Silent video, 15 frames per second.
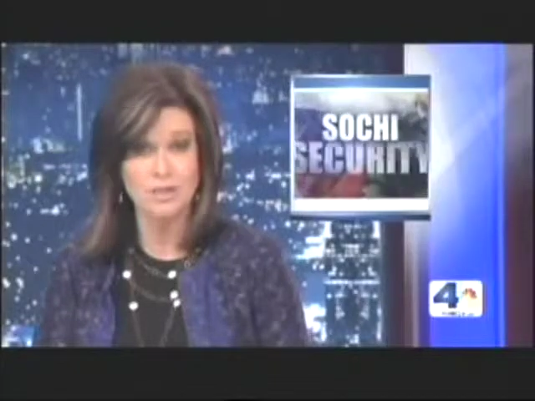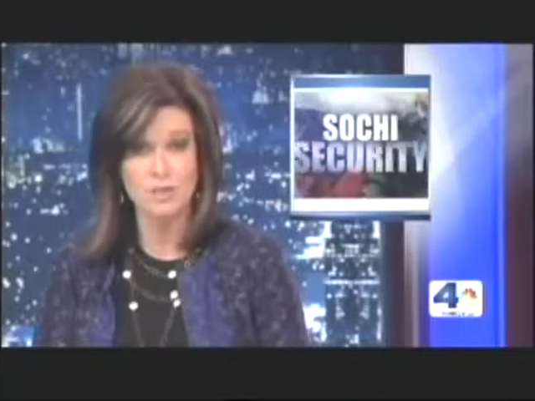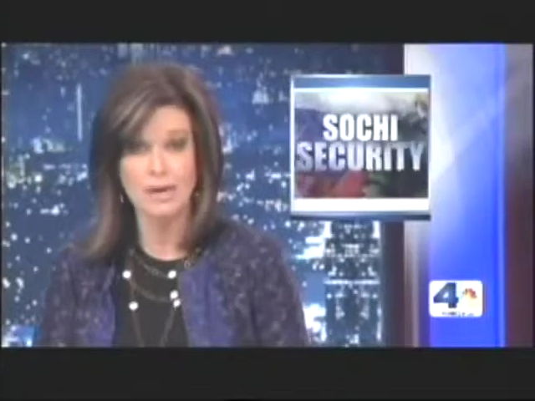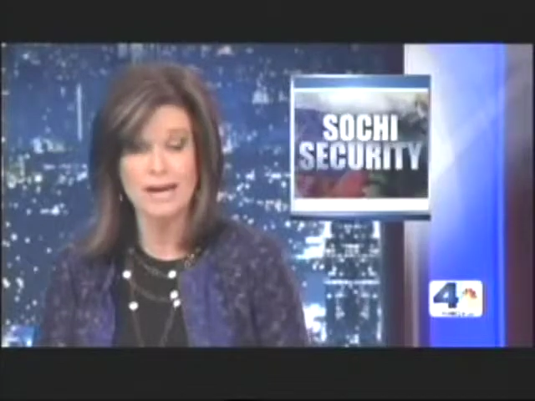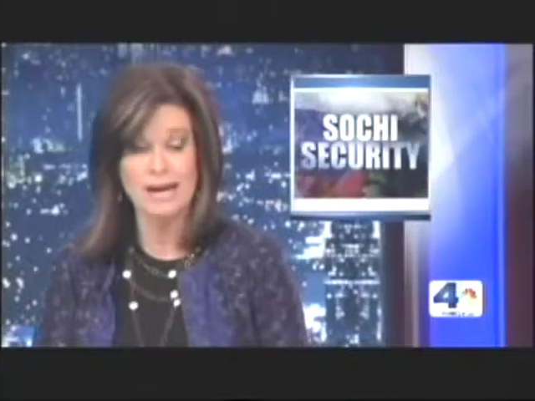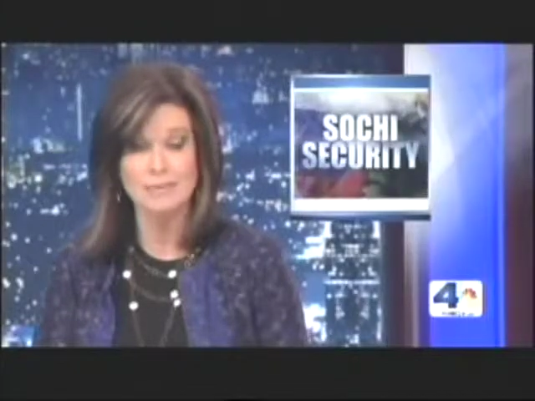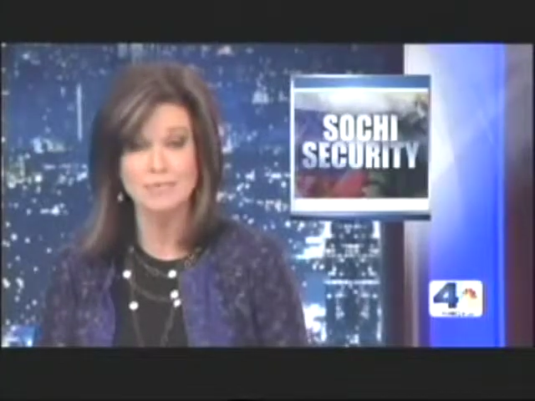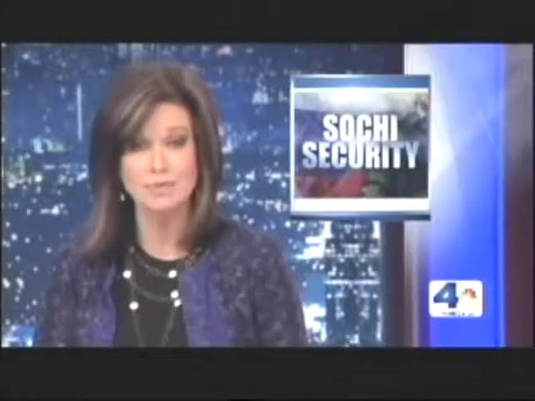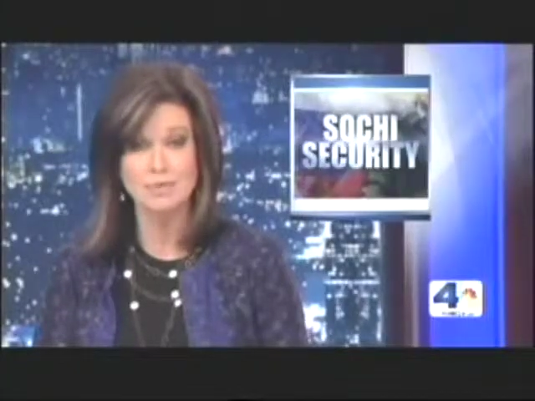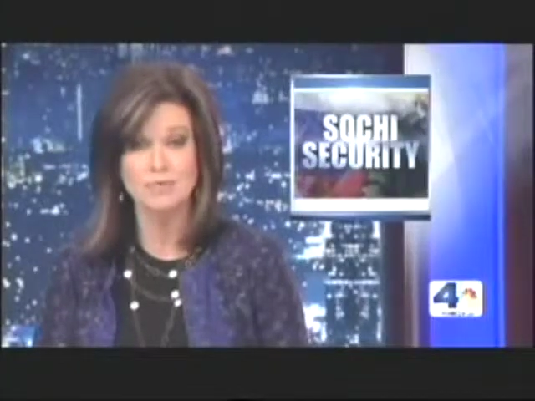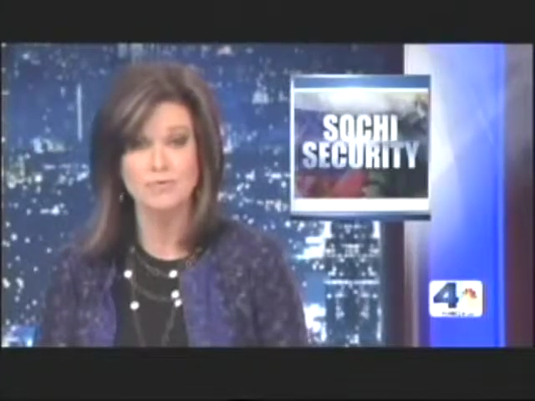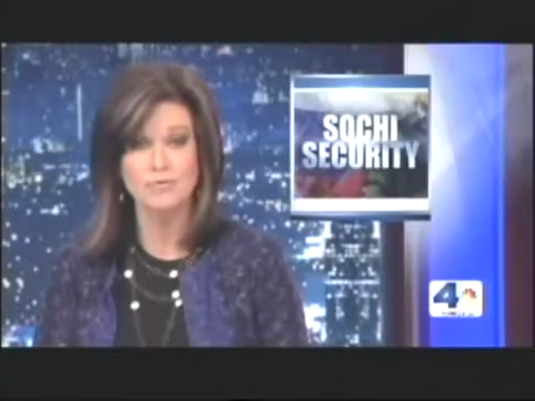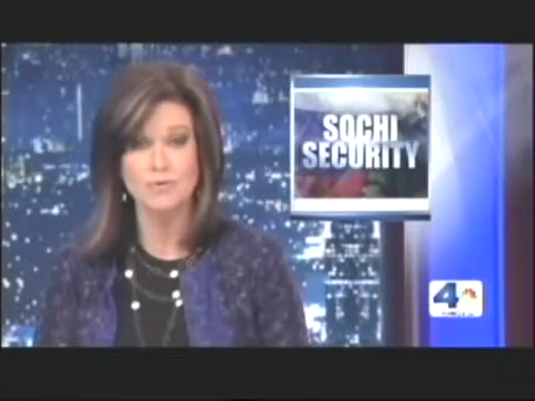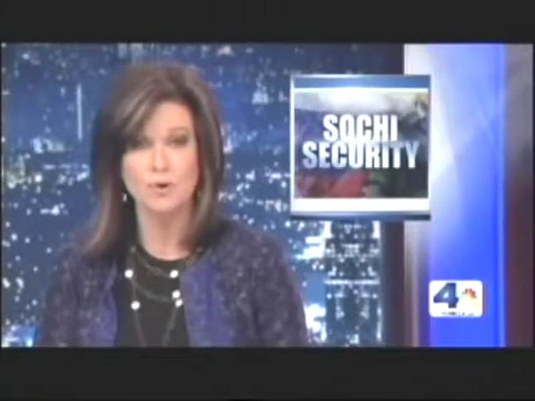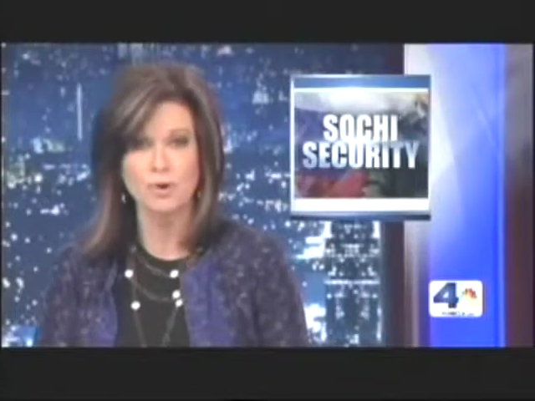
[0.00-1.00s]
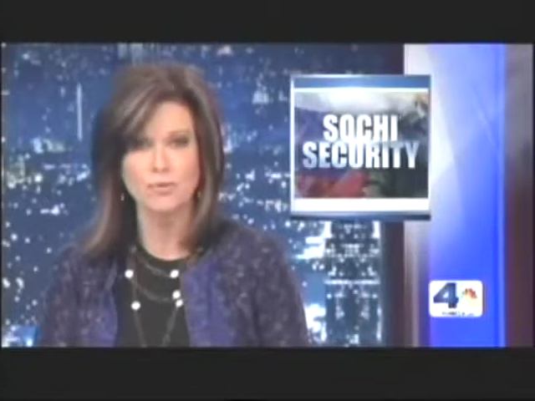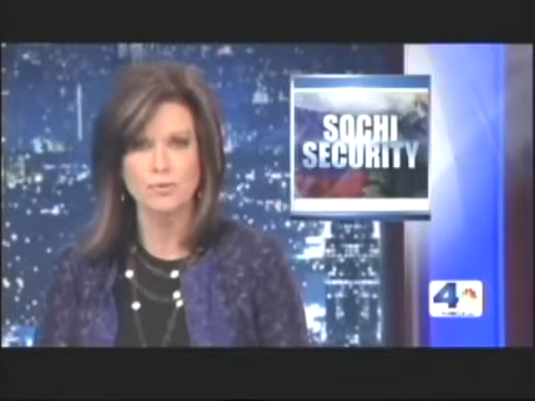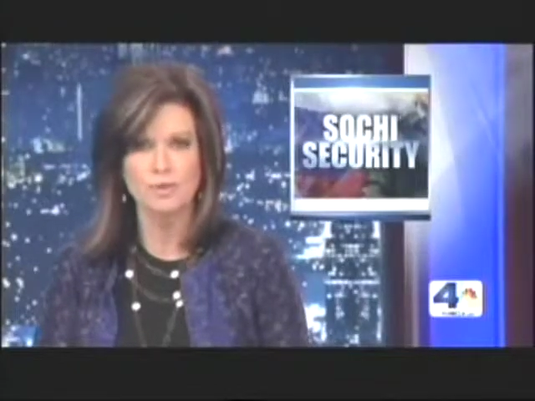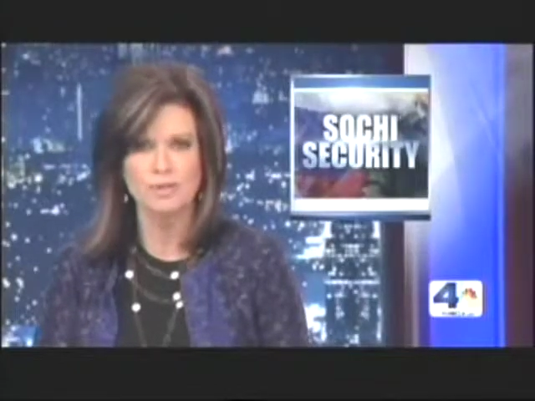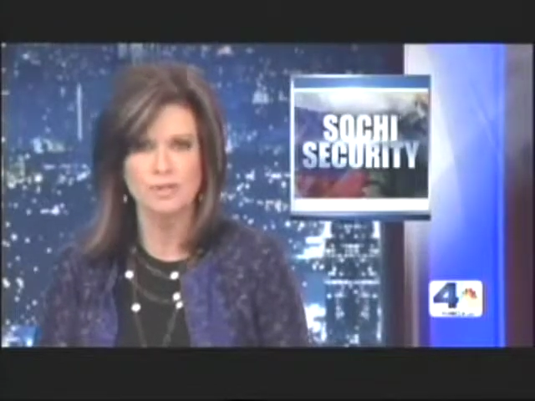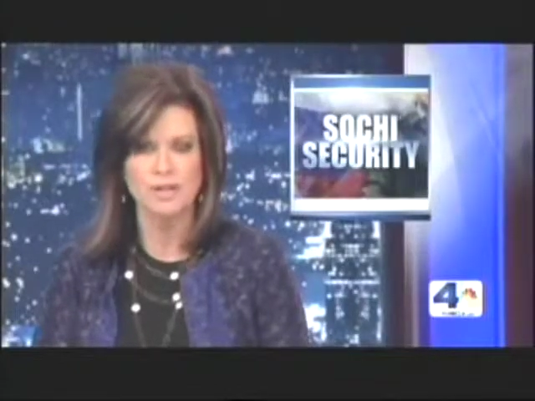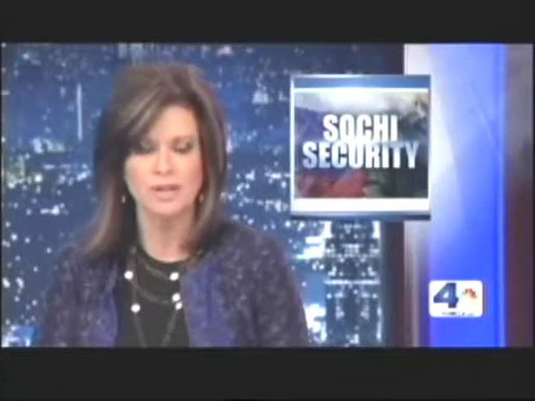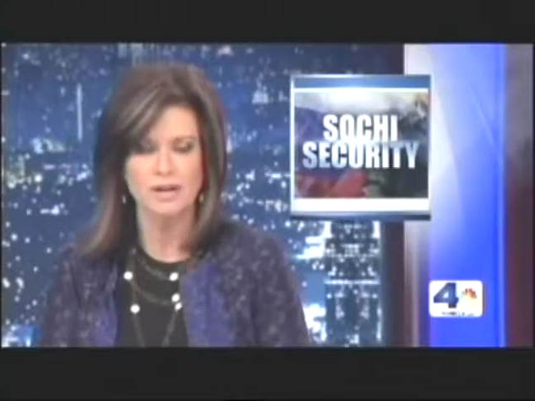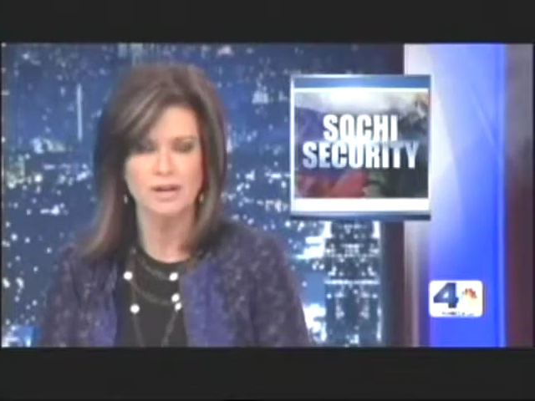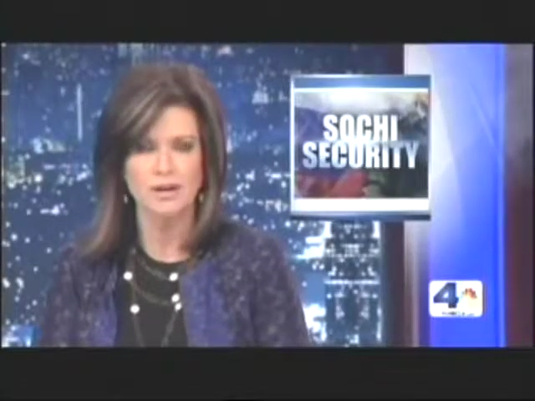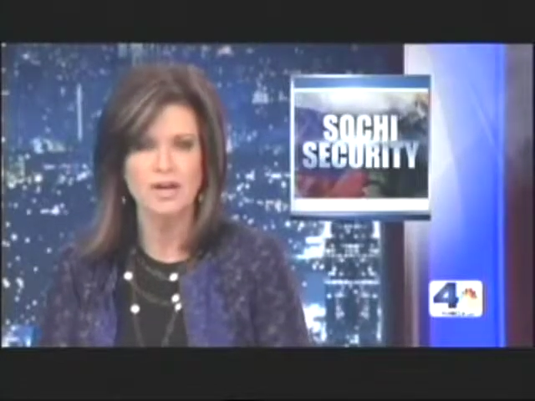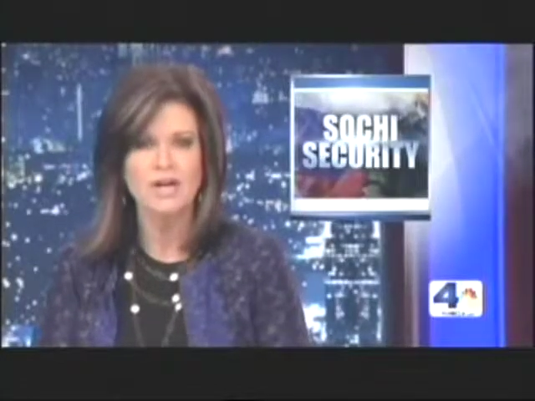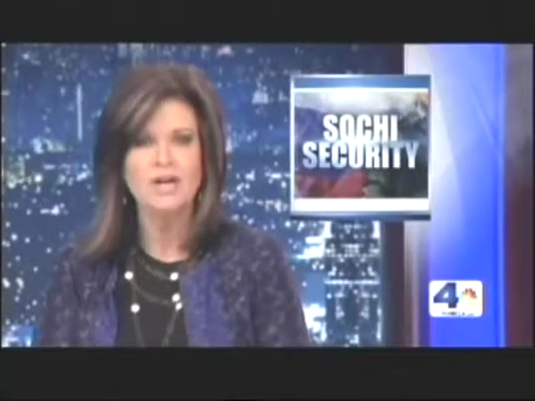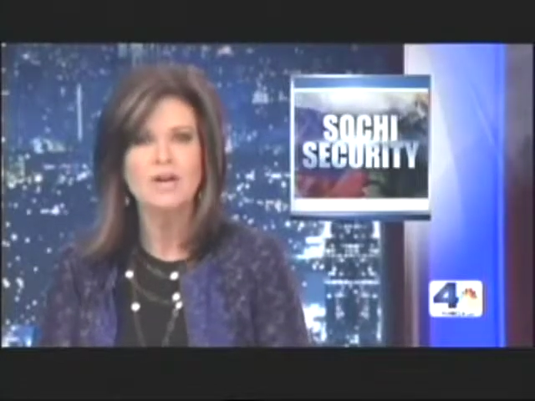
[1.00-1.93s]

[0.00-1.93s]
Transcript: into an absolute fortress there.